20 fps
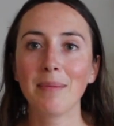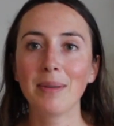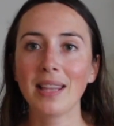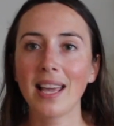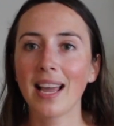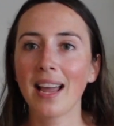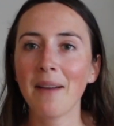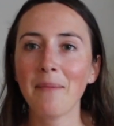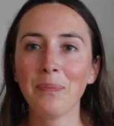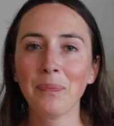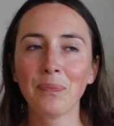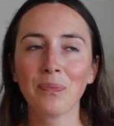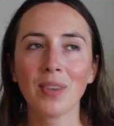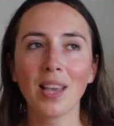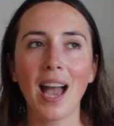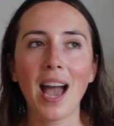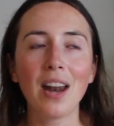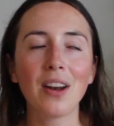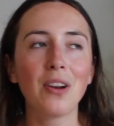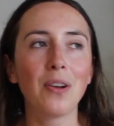And like,
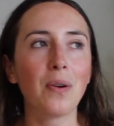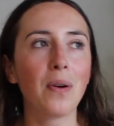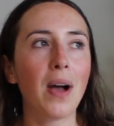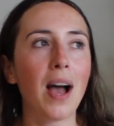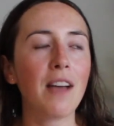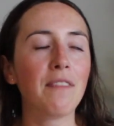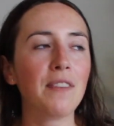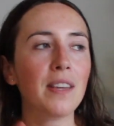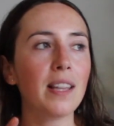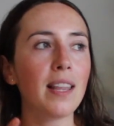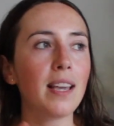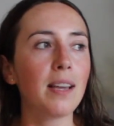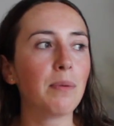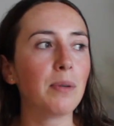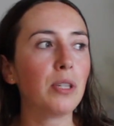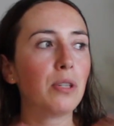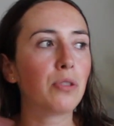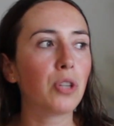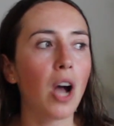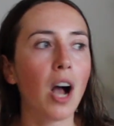I don't know, I feel like
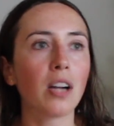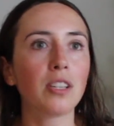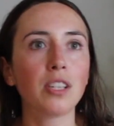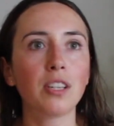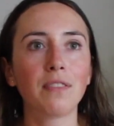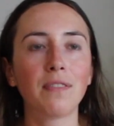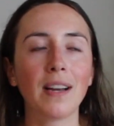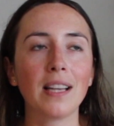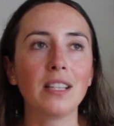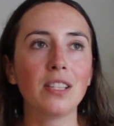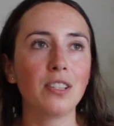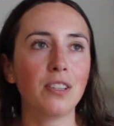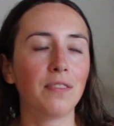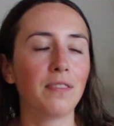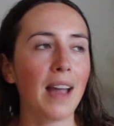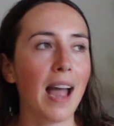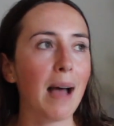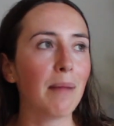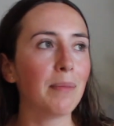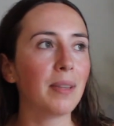when you talk to your friends and your
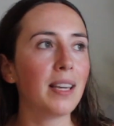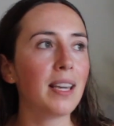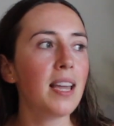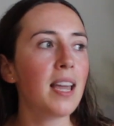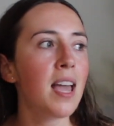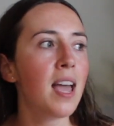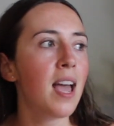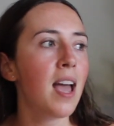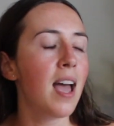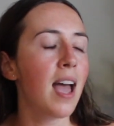family